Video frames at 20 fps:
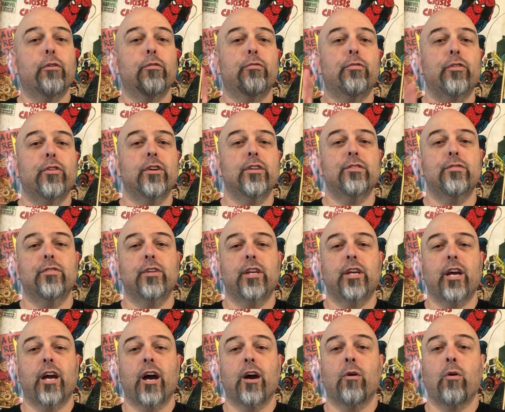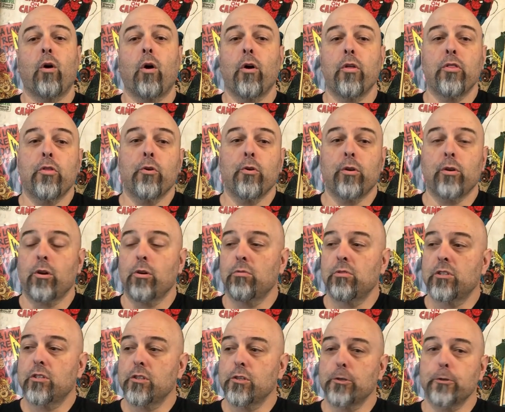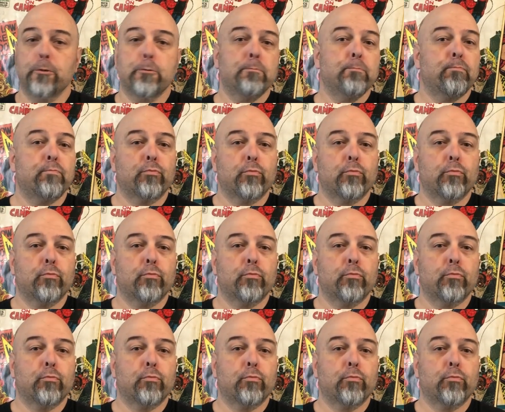for this video, I thought I would do